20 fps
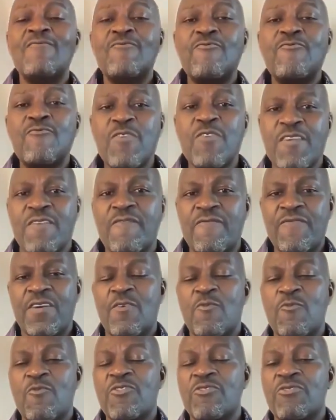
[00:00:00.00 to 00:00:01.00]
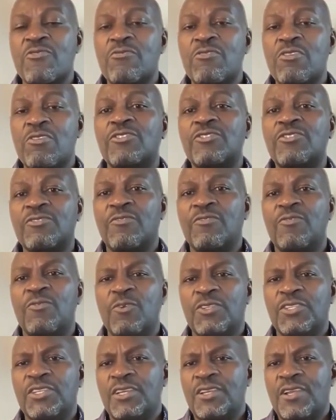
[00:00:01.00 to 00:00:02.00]
river with lots of
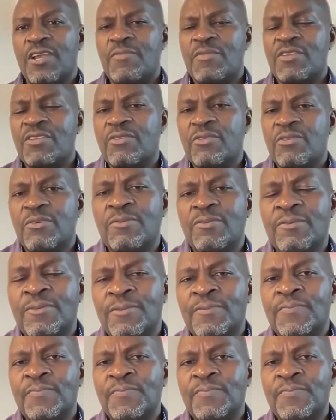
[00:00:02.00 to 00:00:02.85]
water coming through.